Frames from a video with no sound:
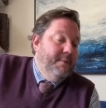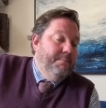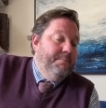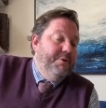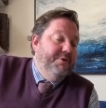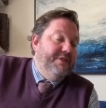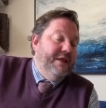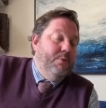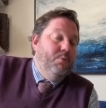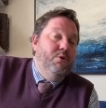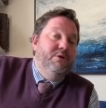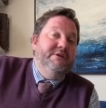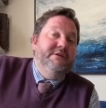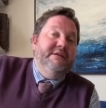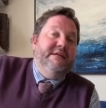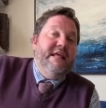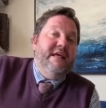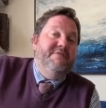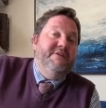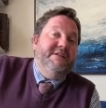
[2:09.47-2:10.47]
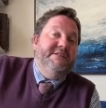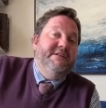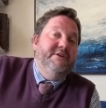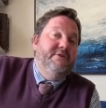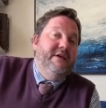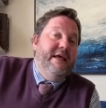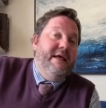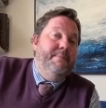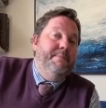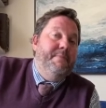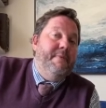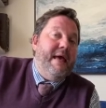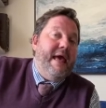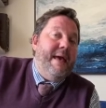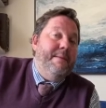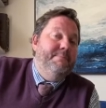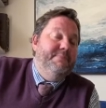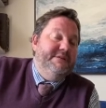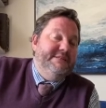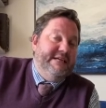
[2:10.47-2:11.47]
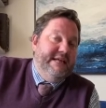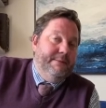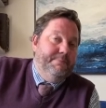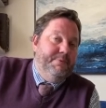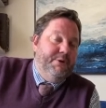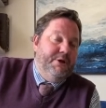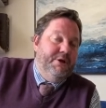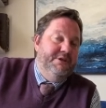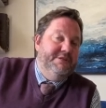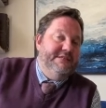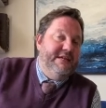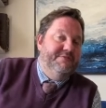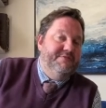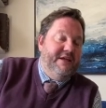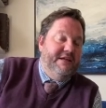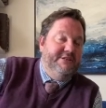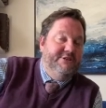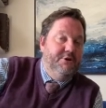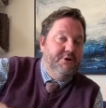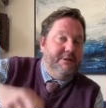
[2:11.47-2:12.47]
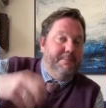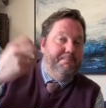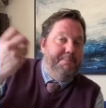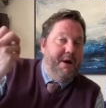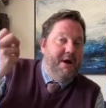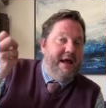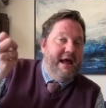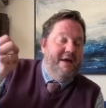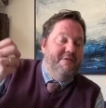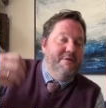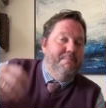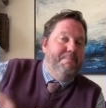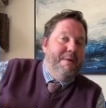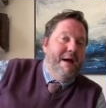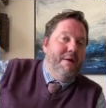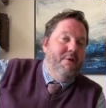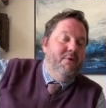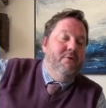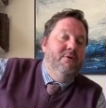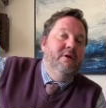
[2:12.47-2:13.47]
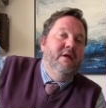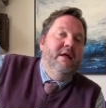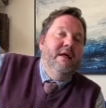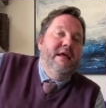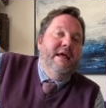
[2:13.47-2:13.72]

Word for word: but they wouldn't give it to him empty because if they took the bung out of the barrel,